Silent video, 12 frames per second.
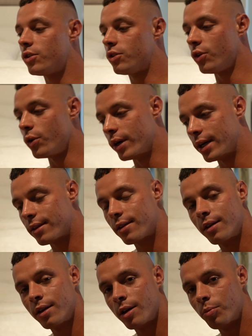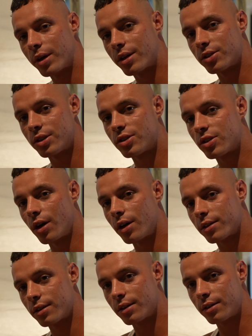to it because it's
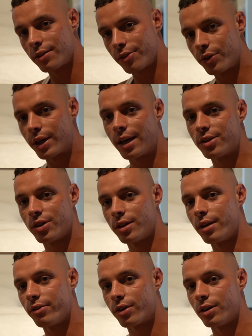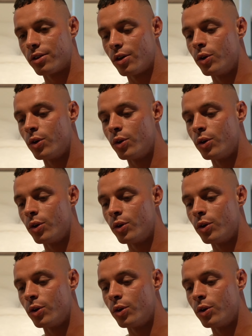not freaking significant.